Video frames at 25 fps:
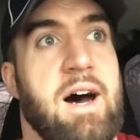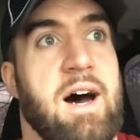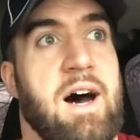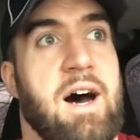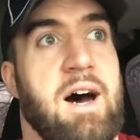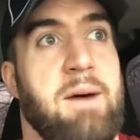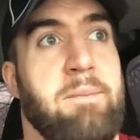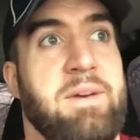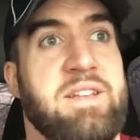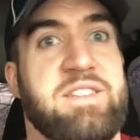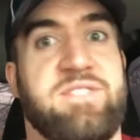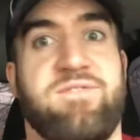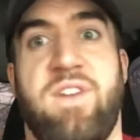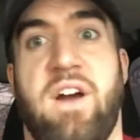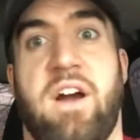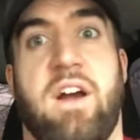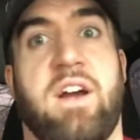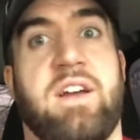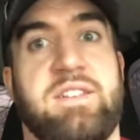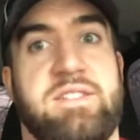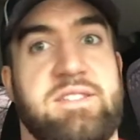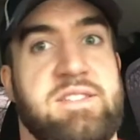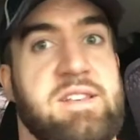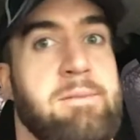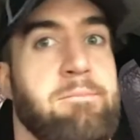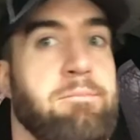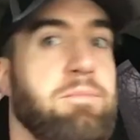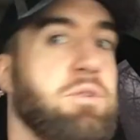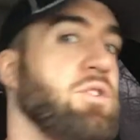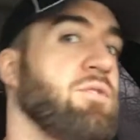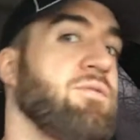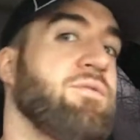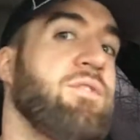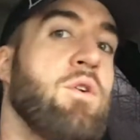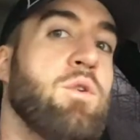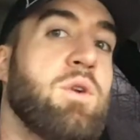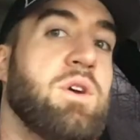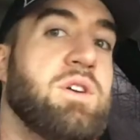It's very
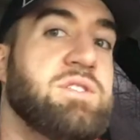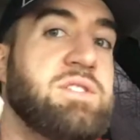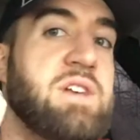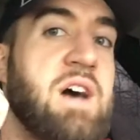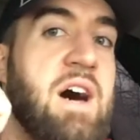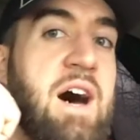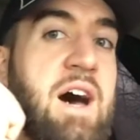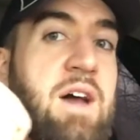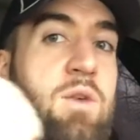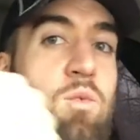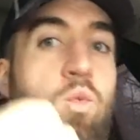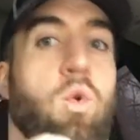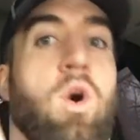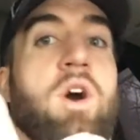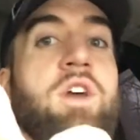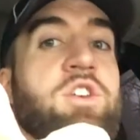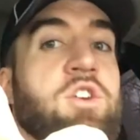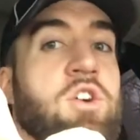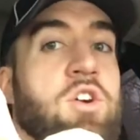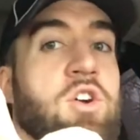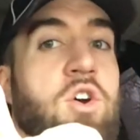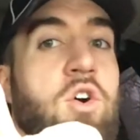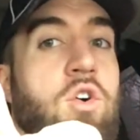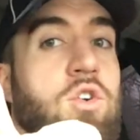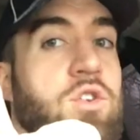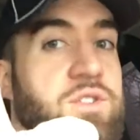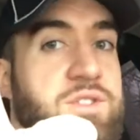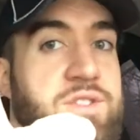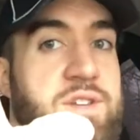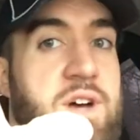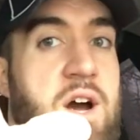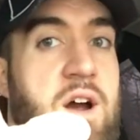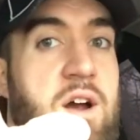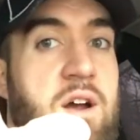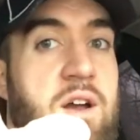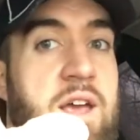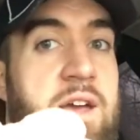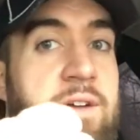simple. Focus on what your goals
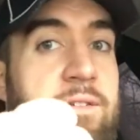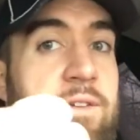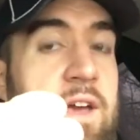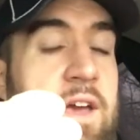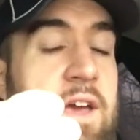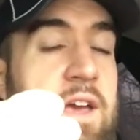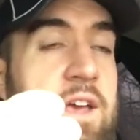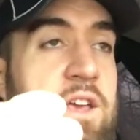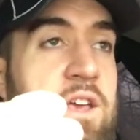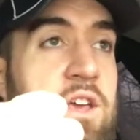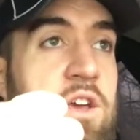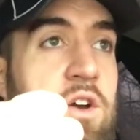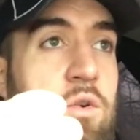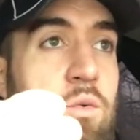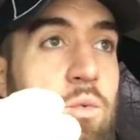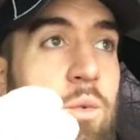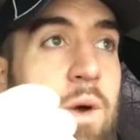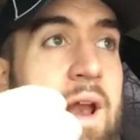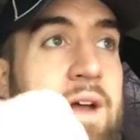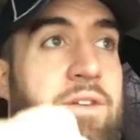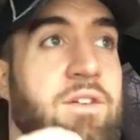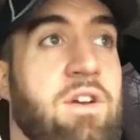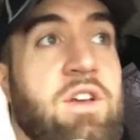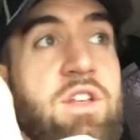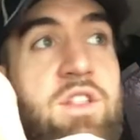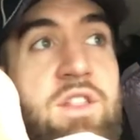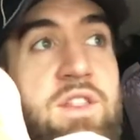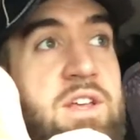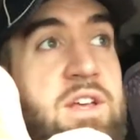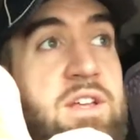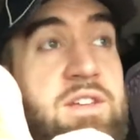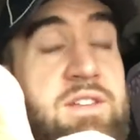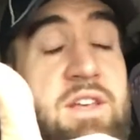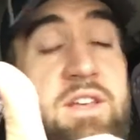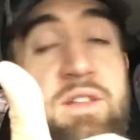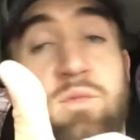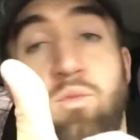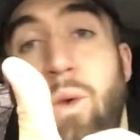are. Whatever in
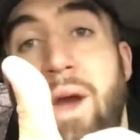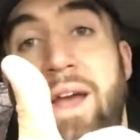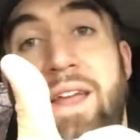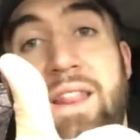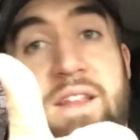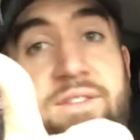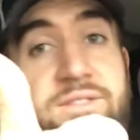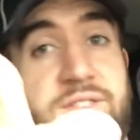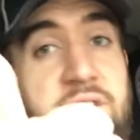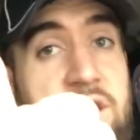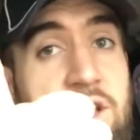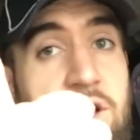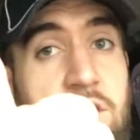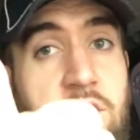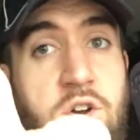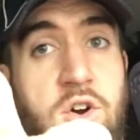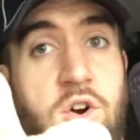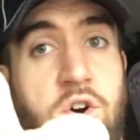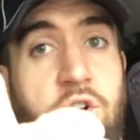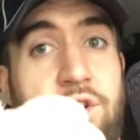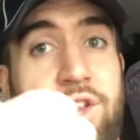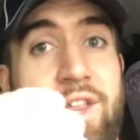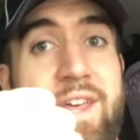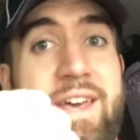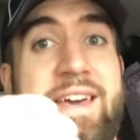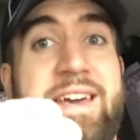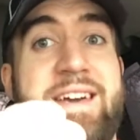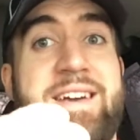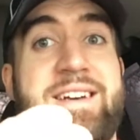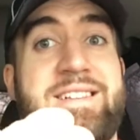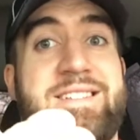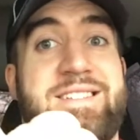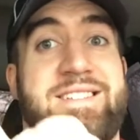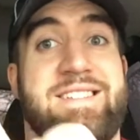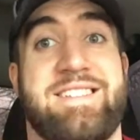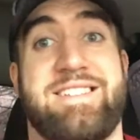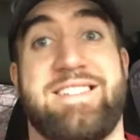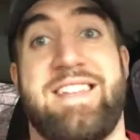weightlifting, your goal
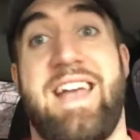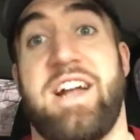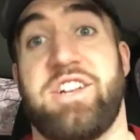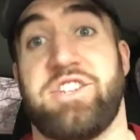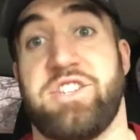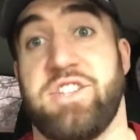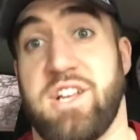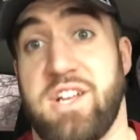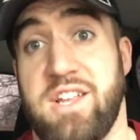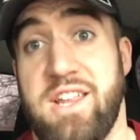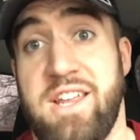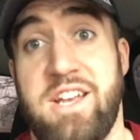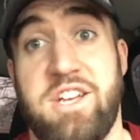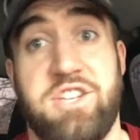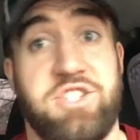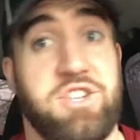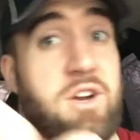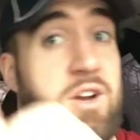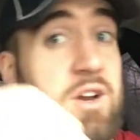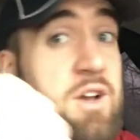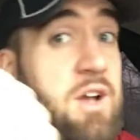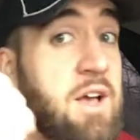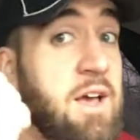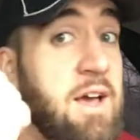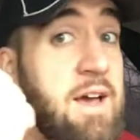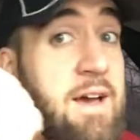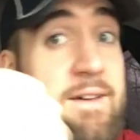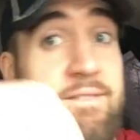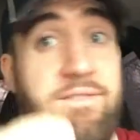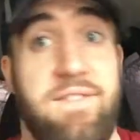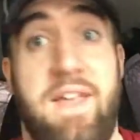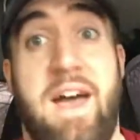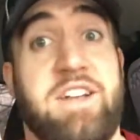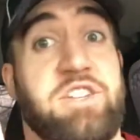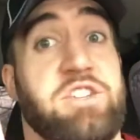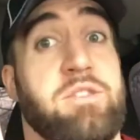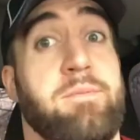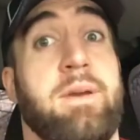is the snatch and the clean and jerk.
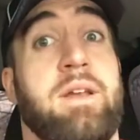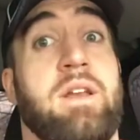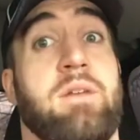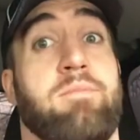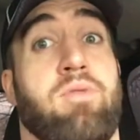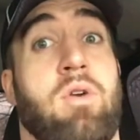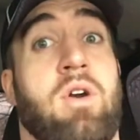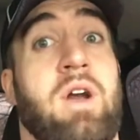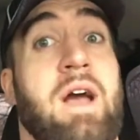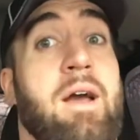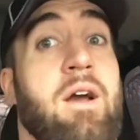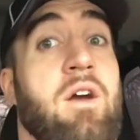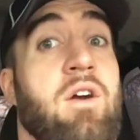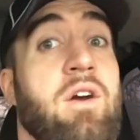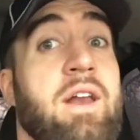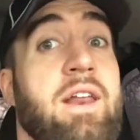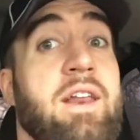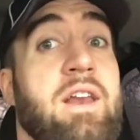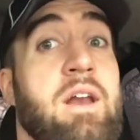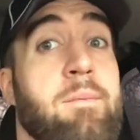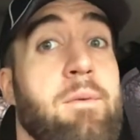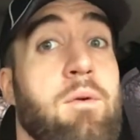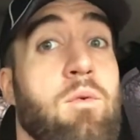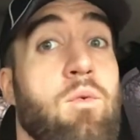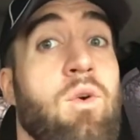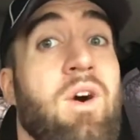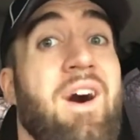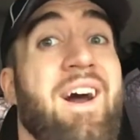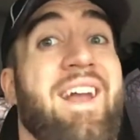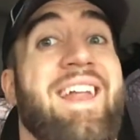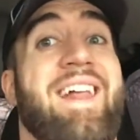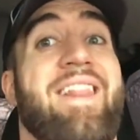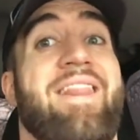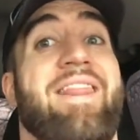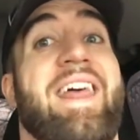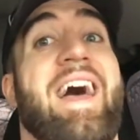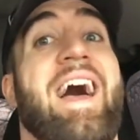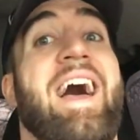That should be priority number one.
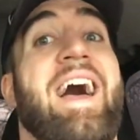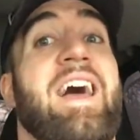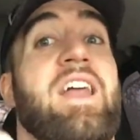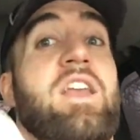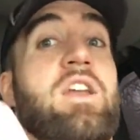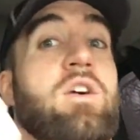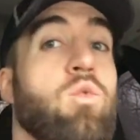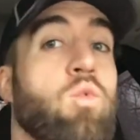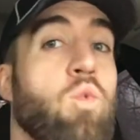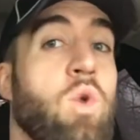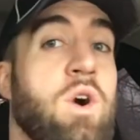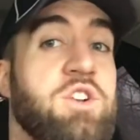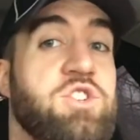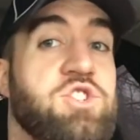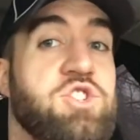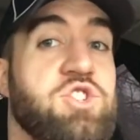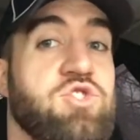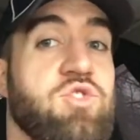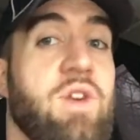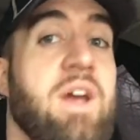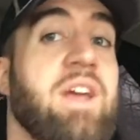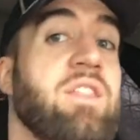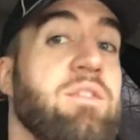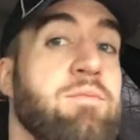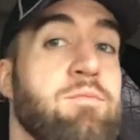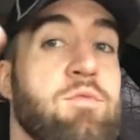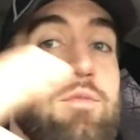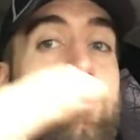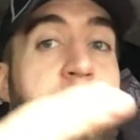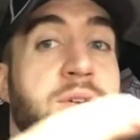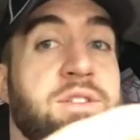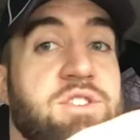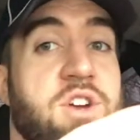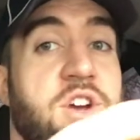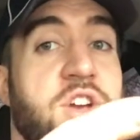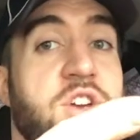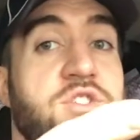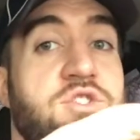Then what strength
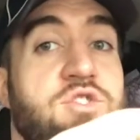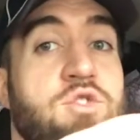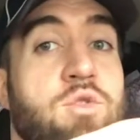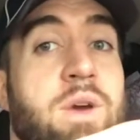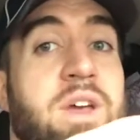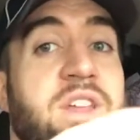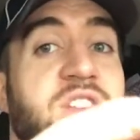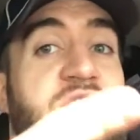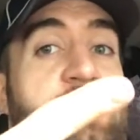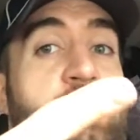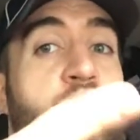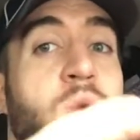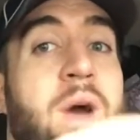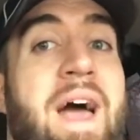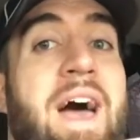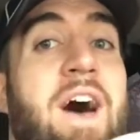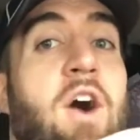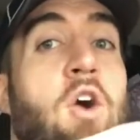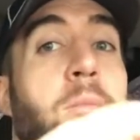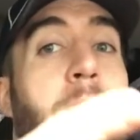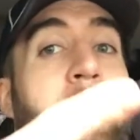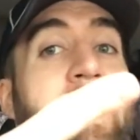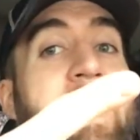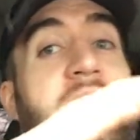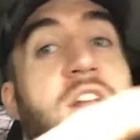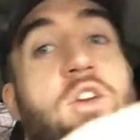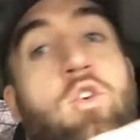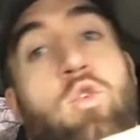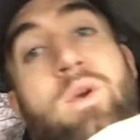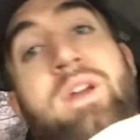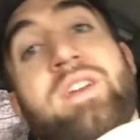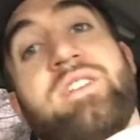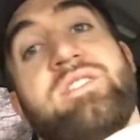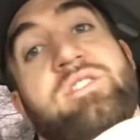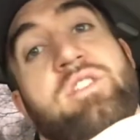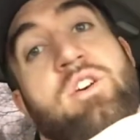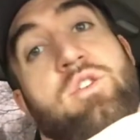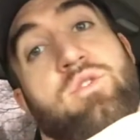movements are you doing to help
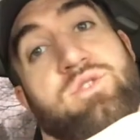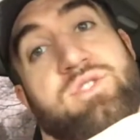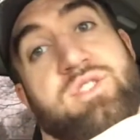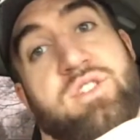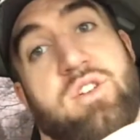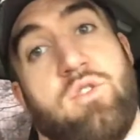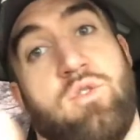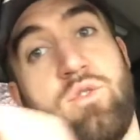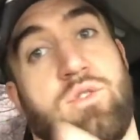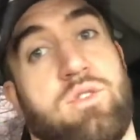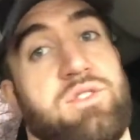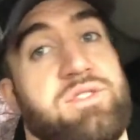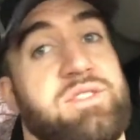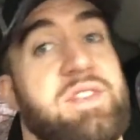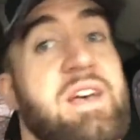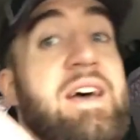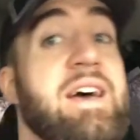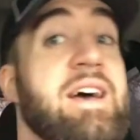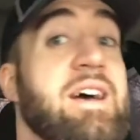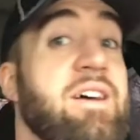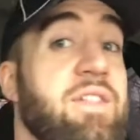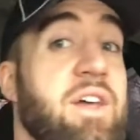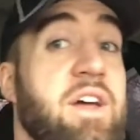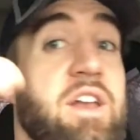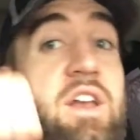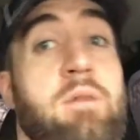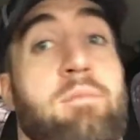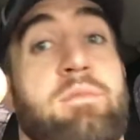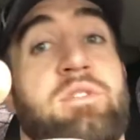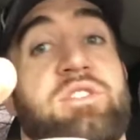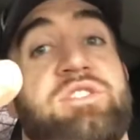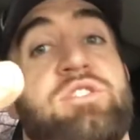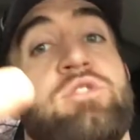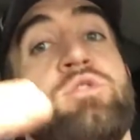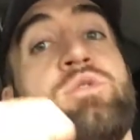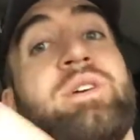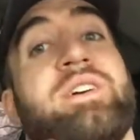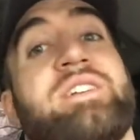increase those totals? Then number
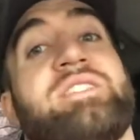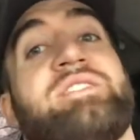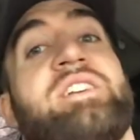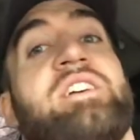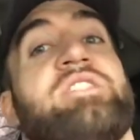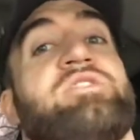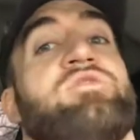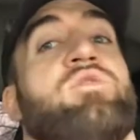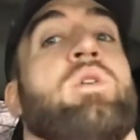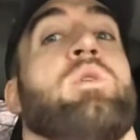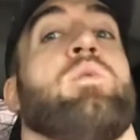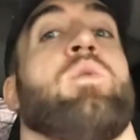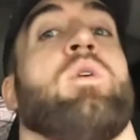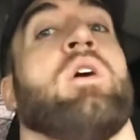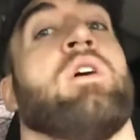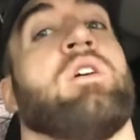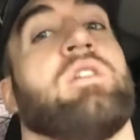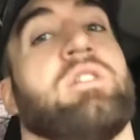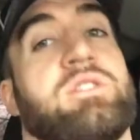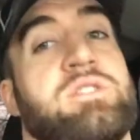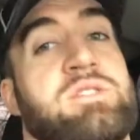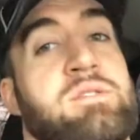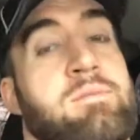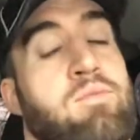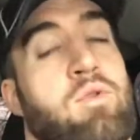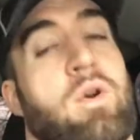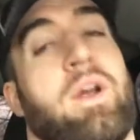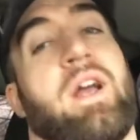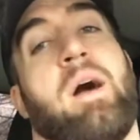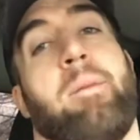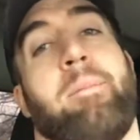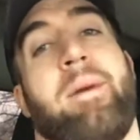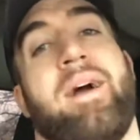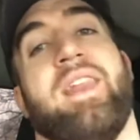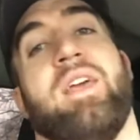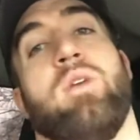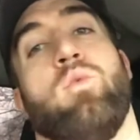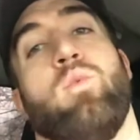two, accessory work to bring
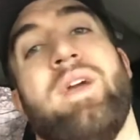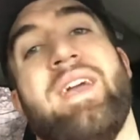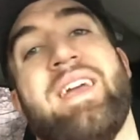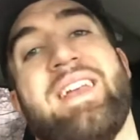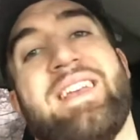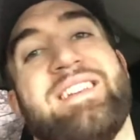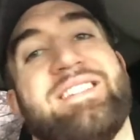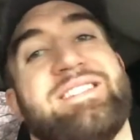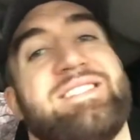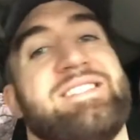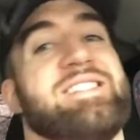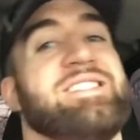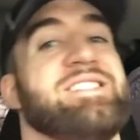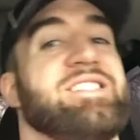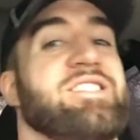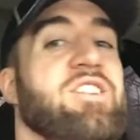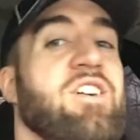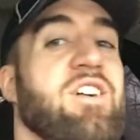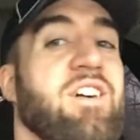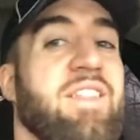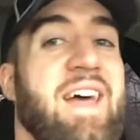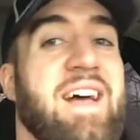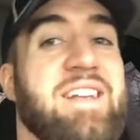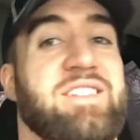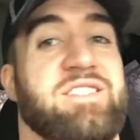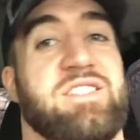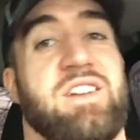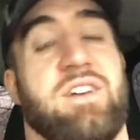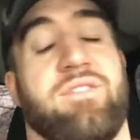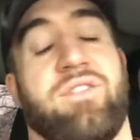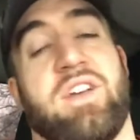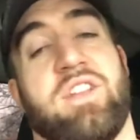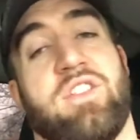up any weaknesses and all that stuff.